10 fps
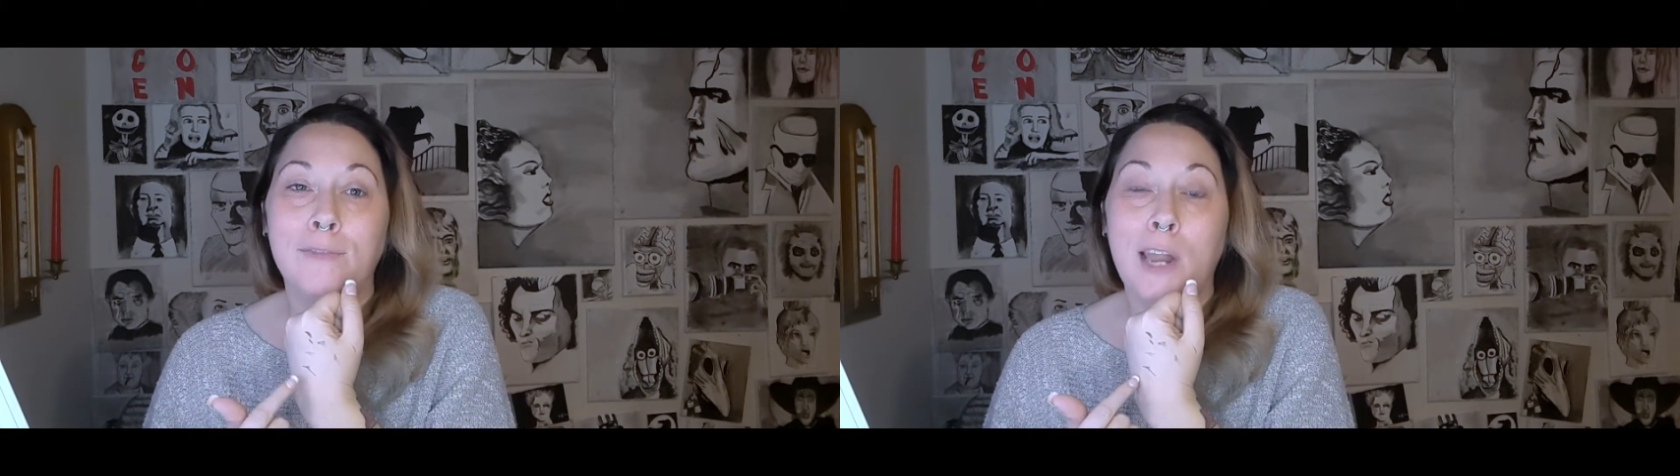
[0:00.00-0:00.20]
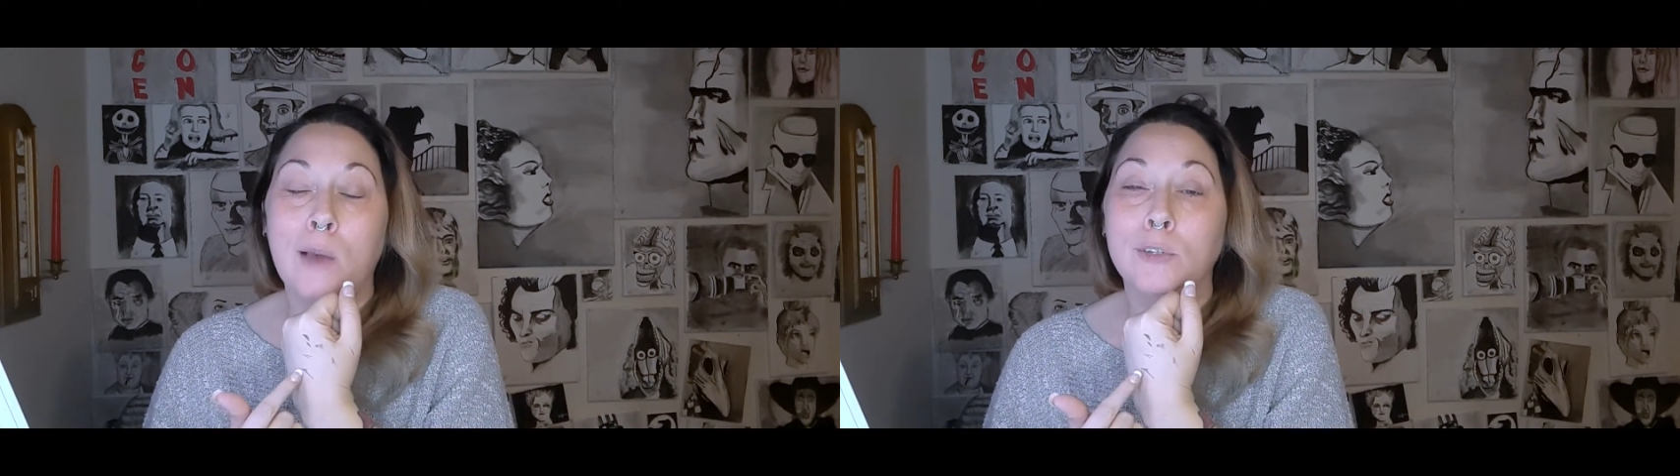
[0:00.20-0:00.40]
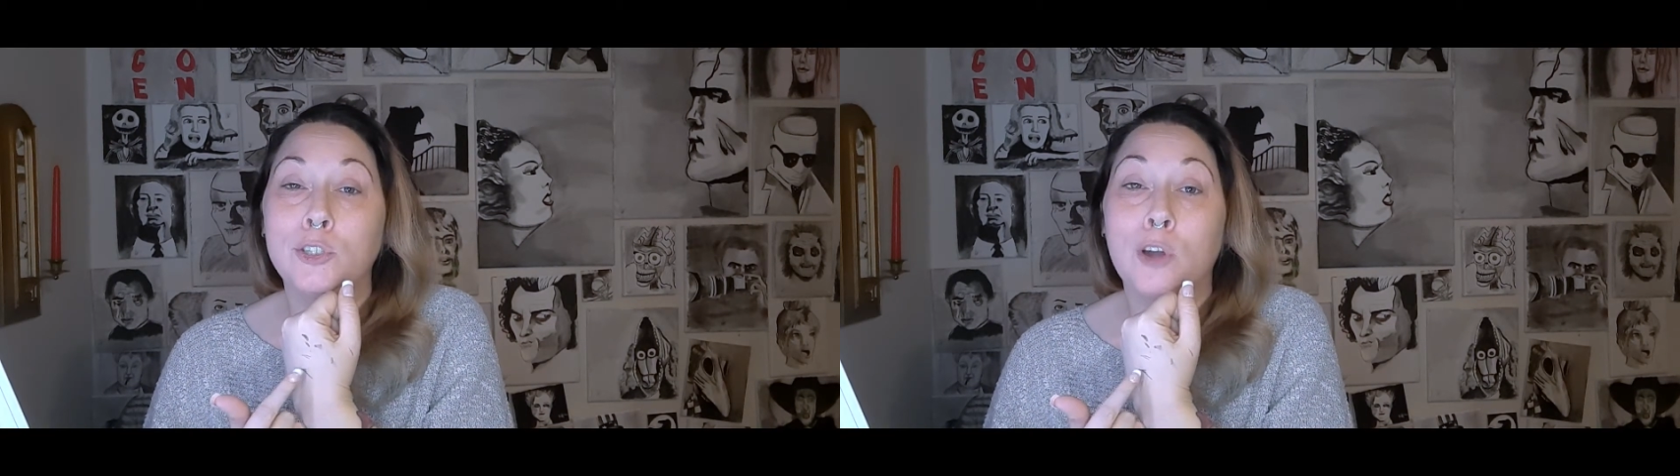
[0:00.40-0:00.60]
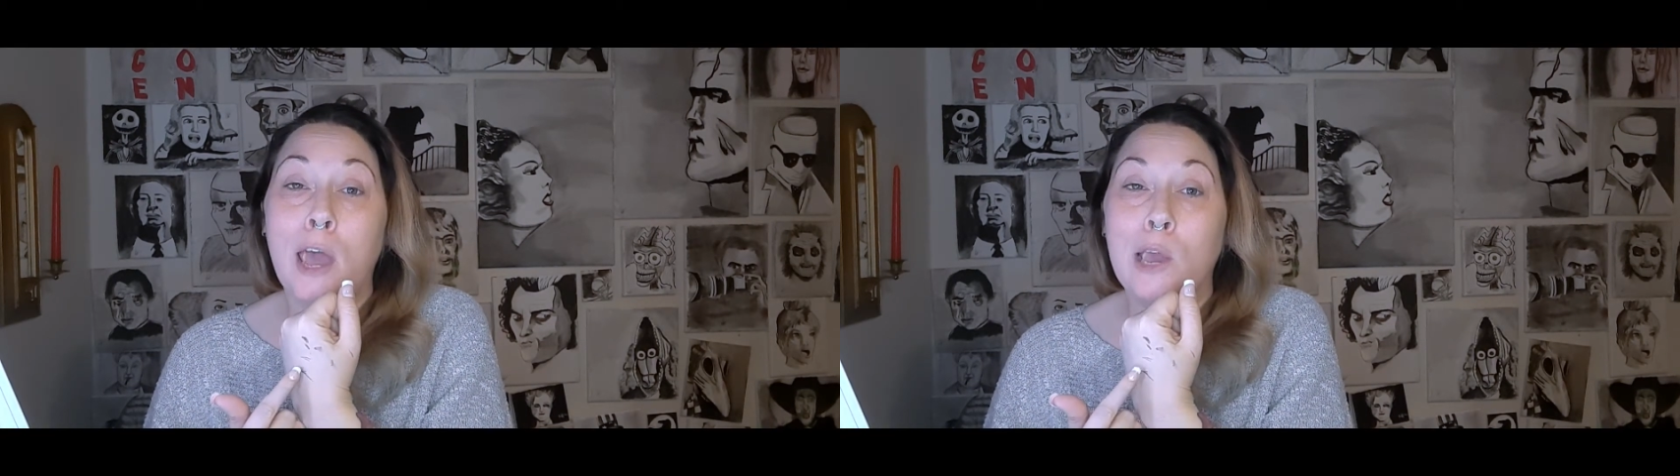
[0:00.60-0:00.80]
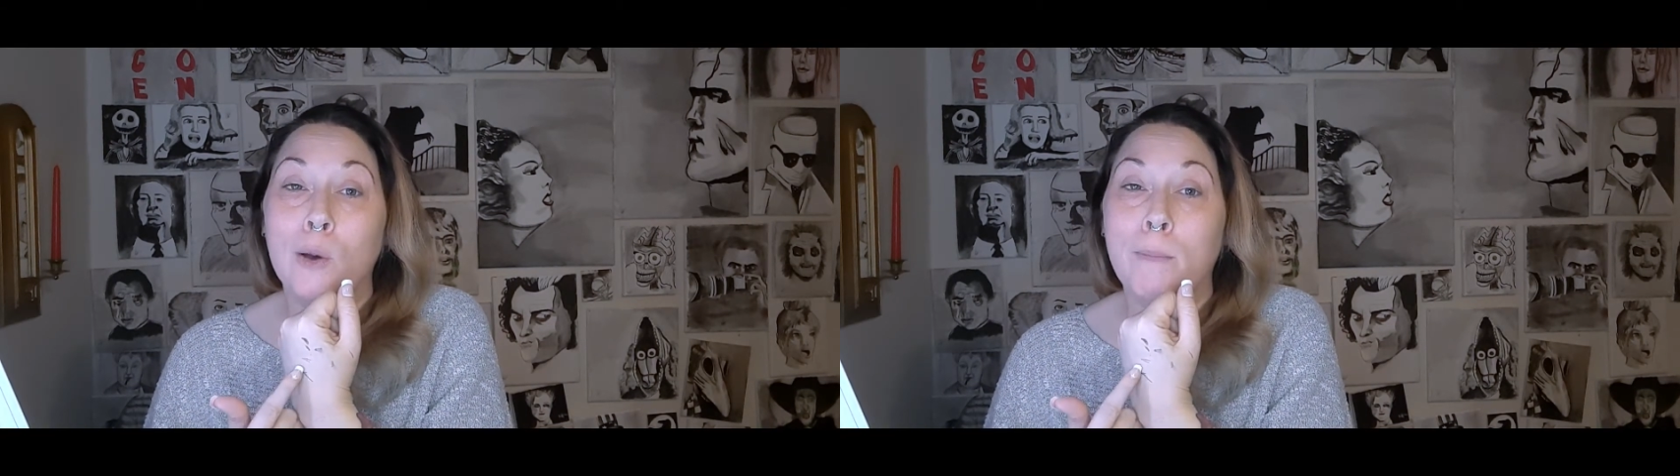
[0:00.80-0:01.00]
that I was
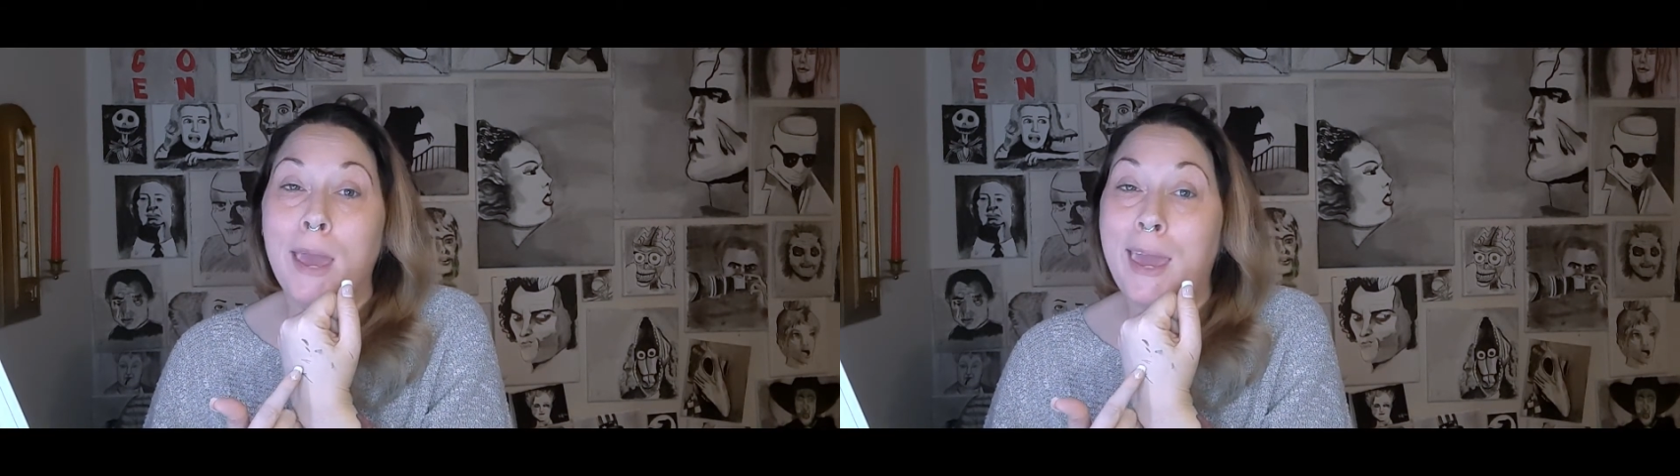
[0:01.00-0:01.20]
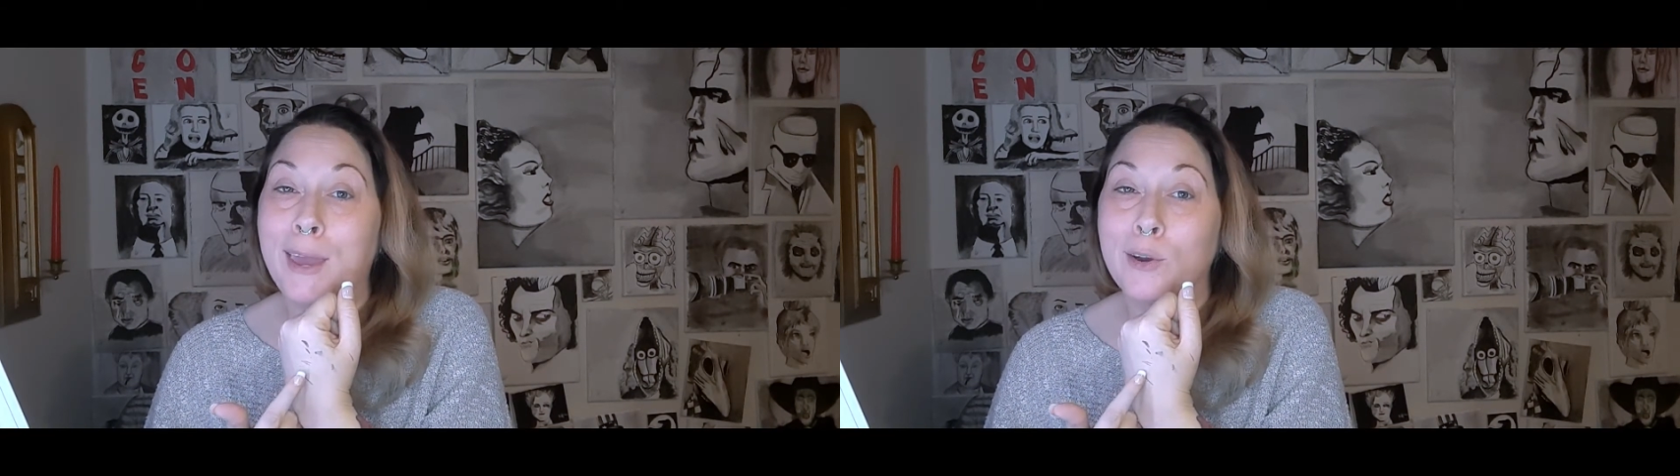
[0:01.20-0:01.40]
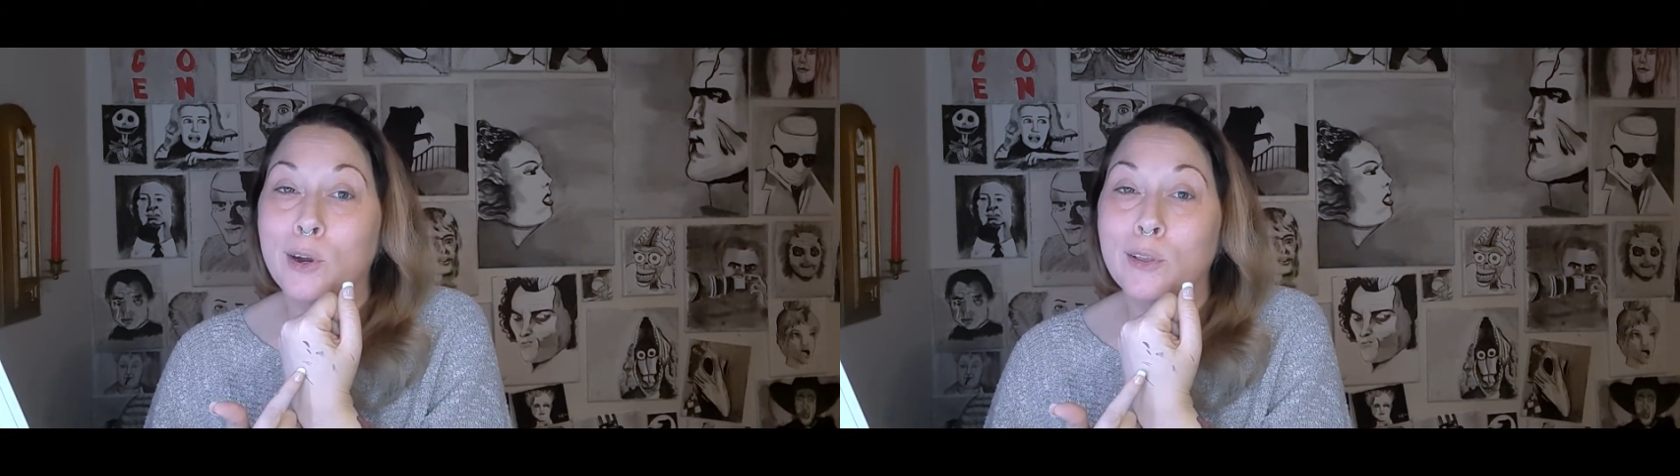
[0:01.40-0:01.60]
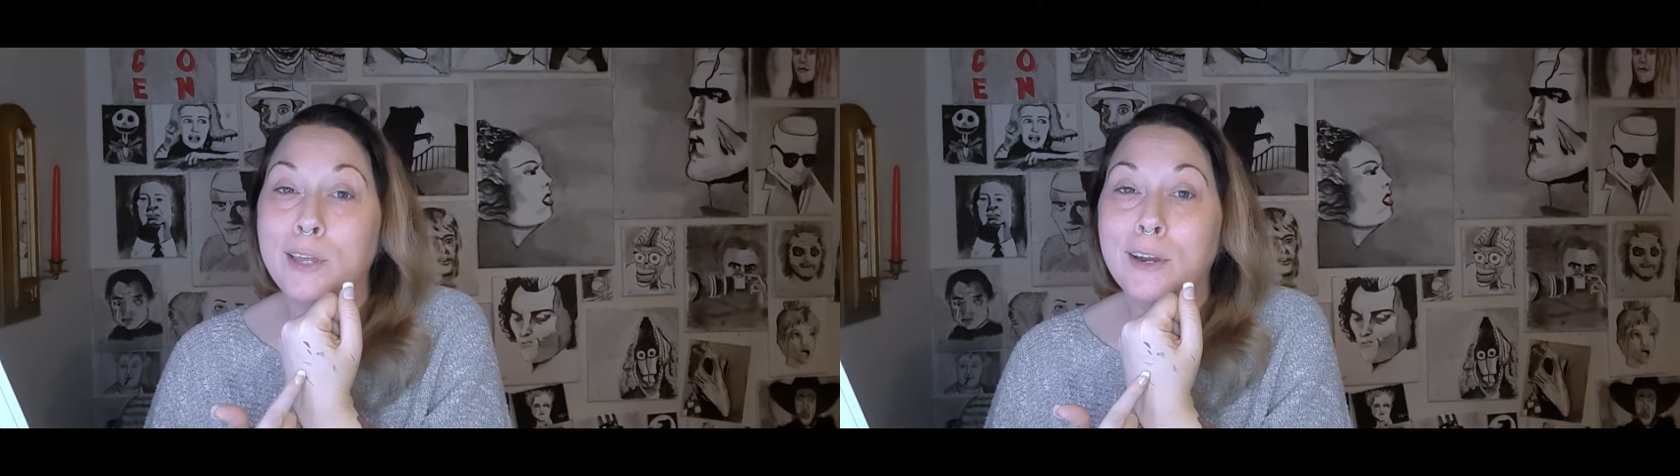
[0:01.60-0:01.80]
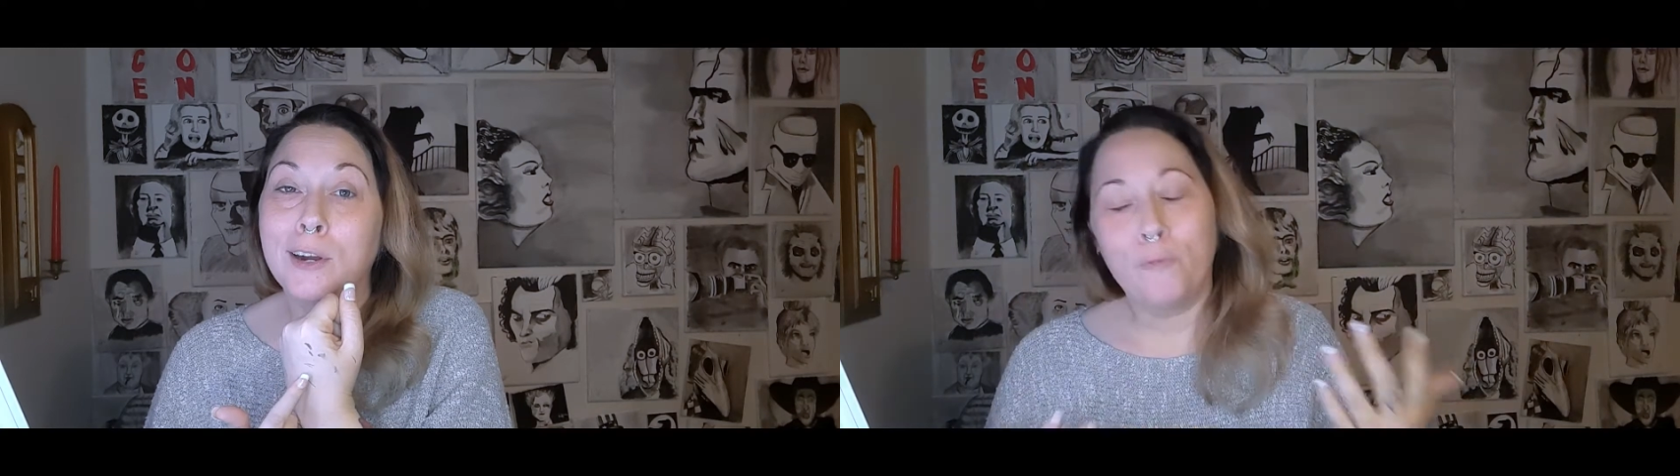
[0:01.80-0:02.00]
trying on my hand earlier.